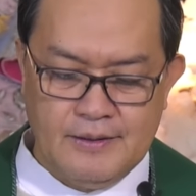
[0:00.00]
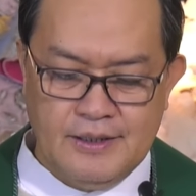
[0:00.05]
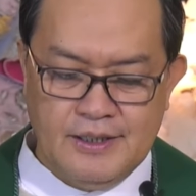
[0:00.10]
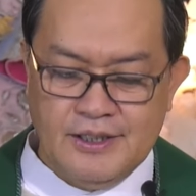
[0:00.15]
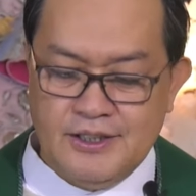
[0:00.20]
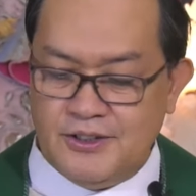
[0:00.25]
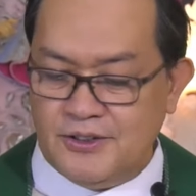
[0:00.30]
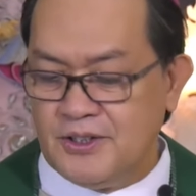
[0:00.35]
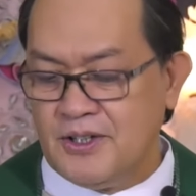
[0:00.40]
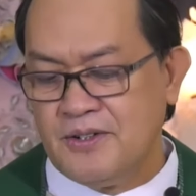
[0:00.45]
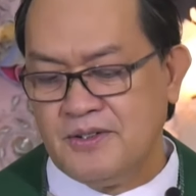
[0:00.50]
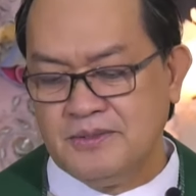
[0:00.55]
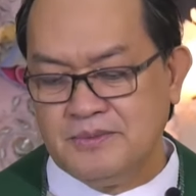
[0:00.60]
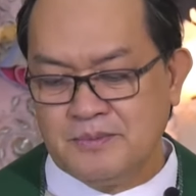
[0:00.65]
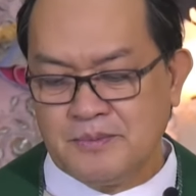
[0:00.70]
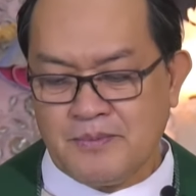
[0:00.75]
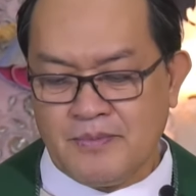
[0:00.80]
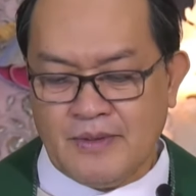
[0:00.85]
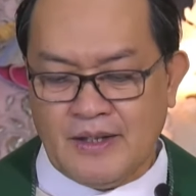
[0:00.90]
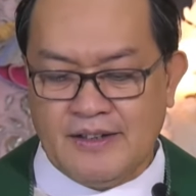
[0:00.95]
You
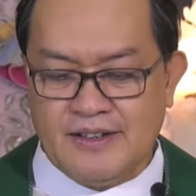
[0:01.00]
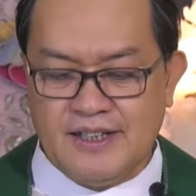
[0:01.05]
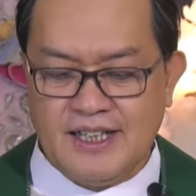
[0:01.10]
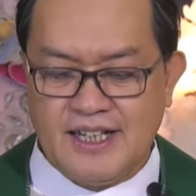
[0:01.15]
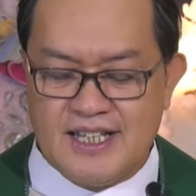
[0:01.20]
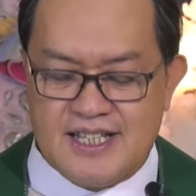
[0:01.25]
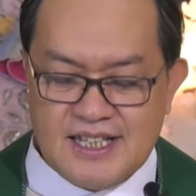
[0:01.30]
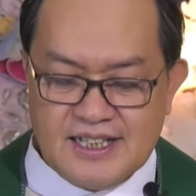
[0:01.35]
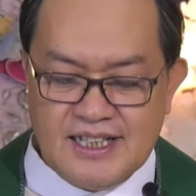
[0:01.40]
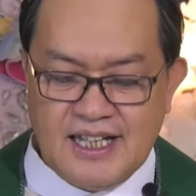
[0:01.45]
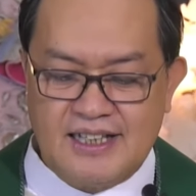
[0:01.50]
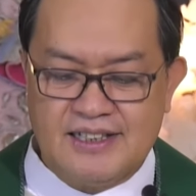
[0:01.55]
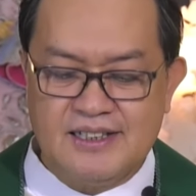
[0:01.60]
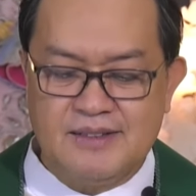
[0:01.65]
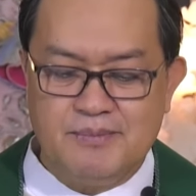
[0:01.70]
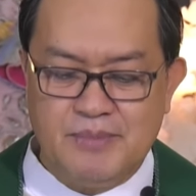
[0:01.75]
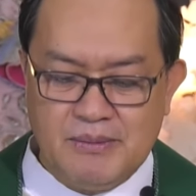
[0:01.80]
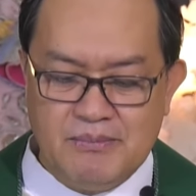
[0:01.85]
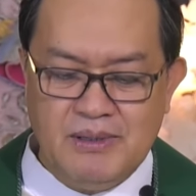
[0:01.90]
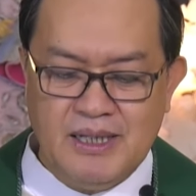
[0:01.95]
know, there is another
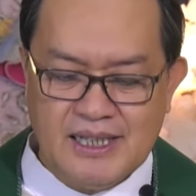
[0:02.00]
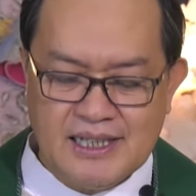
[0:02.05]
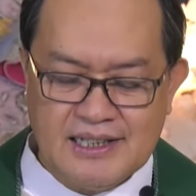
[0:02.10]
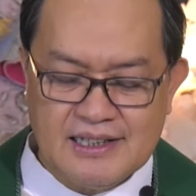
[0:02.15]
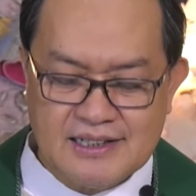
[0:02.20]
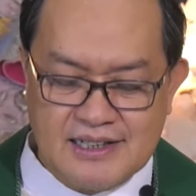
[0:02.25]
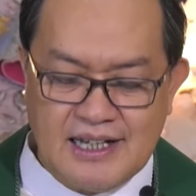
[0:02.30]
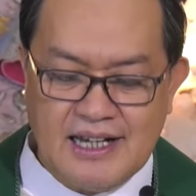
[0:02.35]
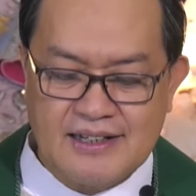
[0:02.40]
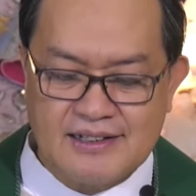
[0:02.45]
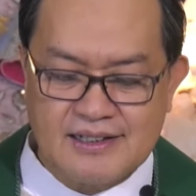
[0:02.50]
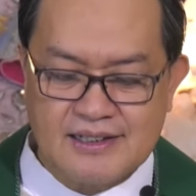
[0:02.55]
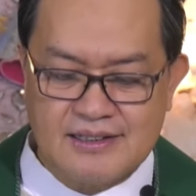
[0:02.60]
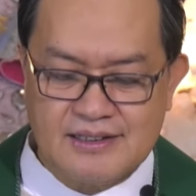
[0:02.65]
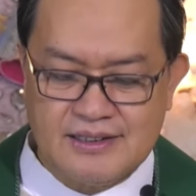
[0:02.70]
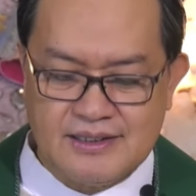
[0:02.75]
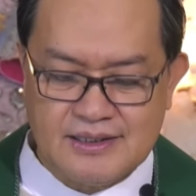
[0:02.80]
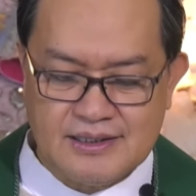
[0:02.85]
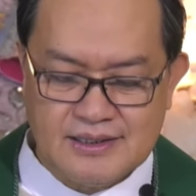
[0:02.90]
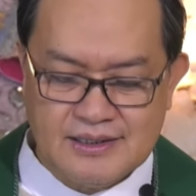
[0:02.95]
biblical
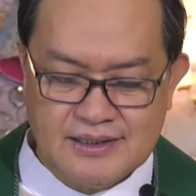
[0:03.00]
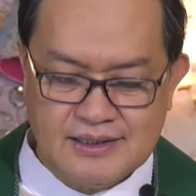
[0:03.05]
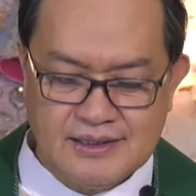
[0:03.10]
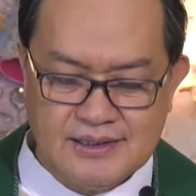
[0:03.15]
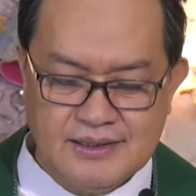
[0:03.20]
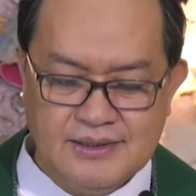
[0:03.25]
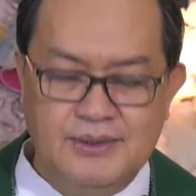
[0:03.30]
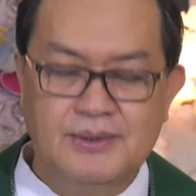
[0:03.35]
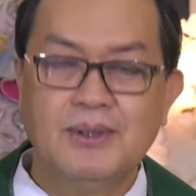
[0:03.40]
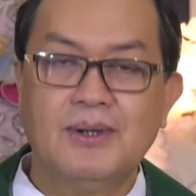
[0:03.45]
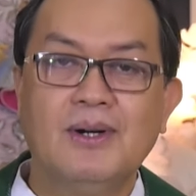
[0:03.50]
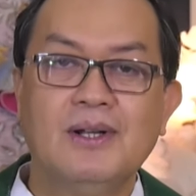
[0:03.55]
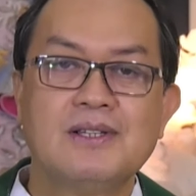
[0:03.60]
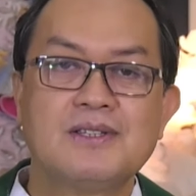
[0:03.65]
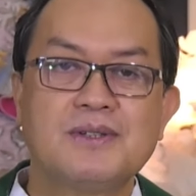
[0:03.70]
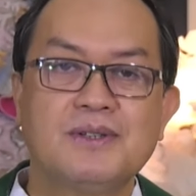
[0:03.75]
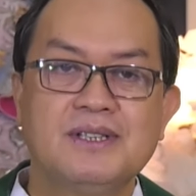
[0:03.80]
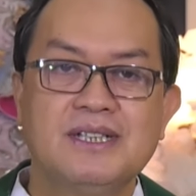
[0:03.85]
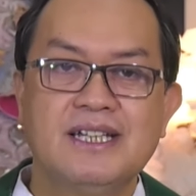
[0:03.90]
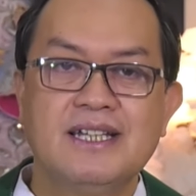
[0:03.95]
character who
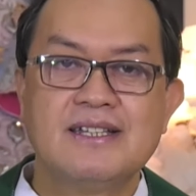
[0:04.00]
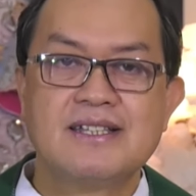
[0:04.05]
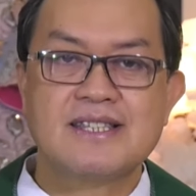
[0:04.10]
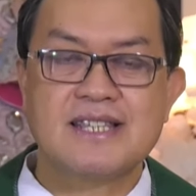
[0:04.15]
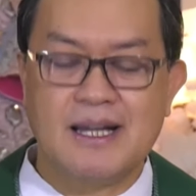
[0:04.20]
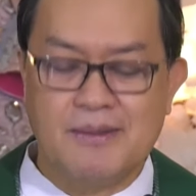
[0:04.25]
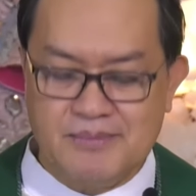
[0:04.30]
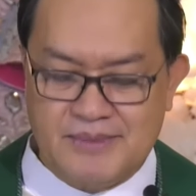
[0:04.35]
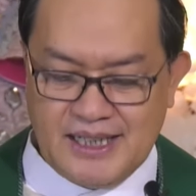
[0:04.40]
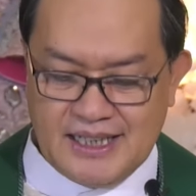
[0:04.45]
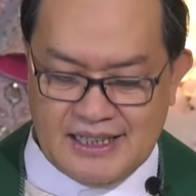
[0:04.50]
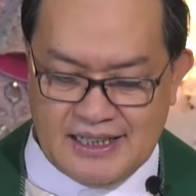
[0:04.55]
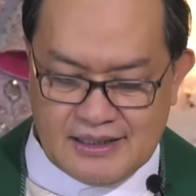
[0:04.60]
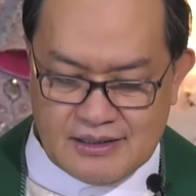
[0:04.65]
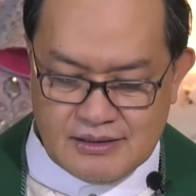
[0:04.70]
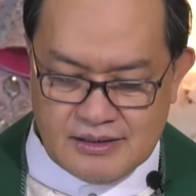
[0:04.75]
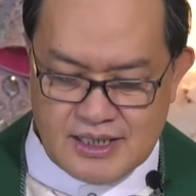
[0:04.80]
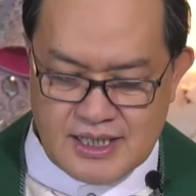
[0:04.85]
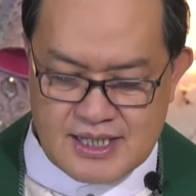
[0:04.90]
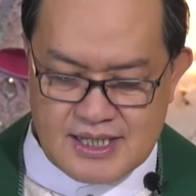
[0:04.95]
also did something
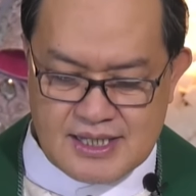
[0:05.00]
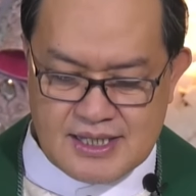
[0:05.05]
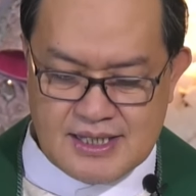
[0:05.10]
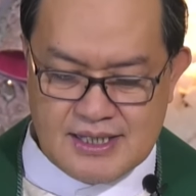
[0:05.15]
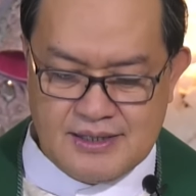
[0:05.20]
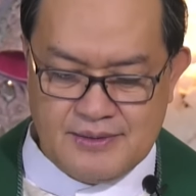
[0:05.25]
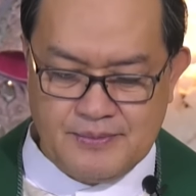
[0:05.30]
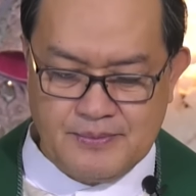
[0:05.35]
like this.